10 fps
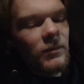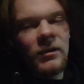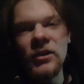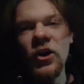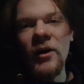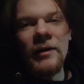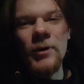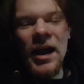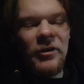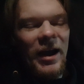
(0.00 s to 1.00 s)
I'd
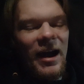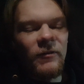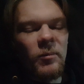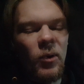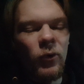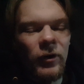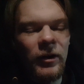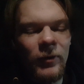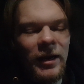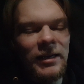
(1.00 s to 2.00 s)
rather have a
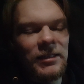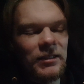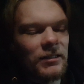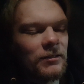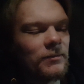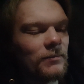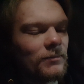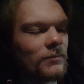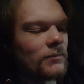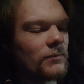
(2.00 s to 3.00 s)
boring race
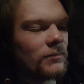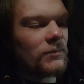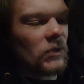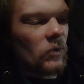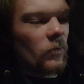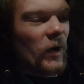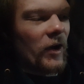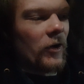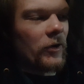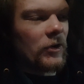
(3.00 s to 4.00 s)

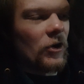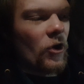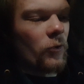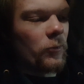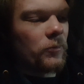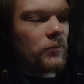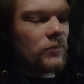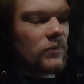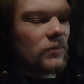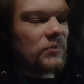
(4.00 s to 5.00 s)
where,
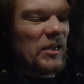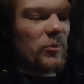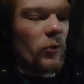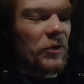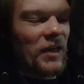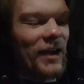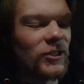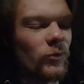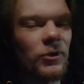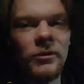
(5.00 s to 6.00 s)
people with
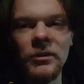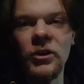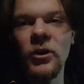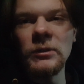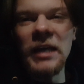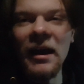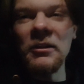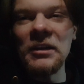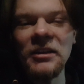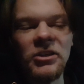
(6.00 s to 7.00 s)
actual,
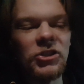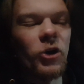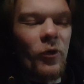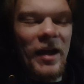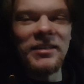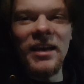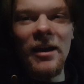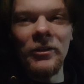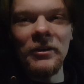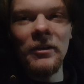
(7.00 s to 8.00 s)
talent get to show that
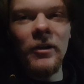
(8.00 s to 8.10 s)
talent,